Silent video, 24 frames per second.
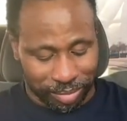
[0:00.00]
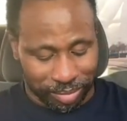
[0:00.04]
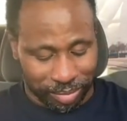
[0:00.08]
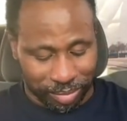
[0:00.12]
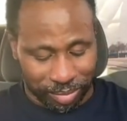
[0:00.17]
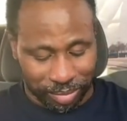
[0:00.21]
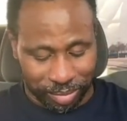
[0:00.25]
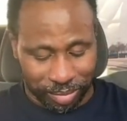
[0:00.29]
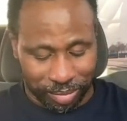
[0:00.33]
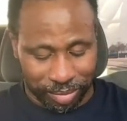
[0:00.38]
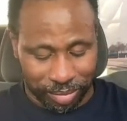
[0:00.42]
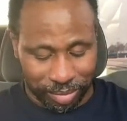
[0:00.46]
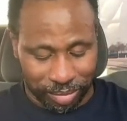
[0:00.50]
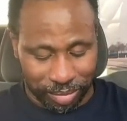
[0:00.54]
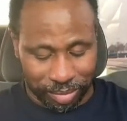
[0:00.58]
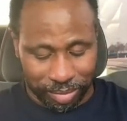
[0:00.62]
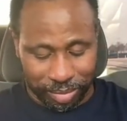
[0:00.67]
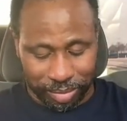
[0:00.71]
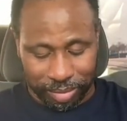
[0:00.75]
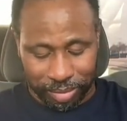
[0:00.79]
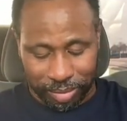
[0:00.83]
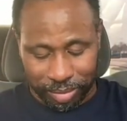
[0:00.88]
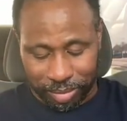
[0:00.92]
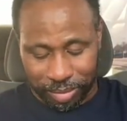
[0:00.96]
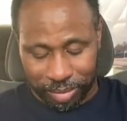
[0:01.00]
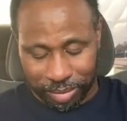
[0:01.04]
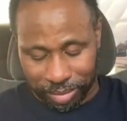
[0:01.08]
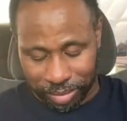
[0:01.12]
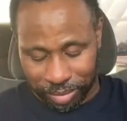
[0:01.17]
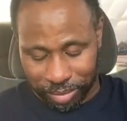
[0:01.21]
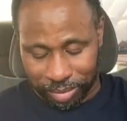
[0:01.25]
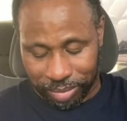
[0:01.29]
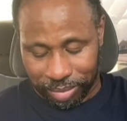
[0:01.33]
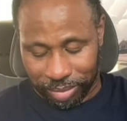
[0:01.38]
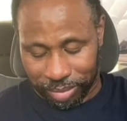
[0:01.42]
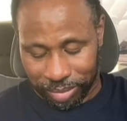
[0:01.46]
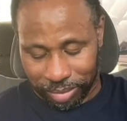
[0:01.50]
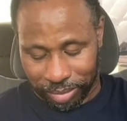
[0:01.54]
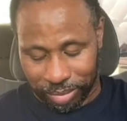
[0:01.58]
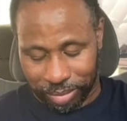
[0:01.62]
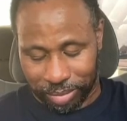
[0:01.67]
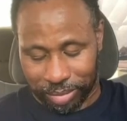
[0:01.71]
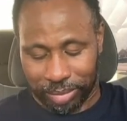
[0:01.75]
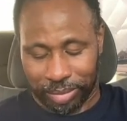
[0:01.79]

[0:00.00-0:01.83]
No one is speaking in this clip.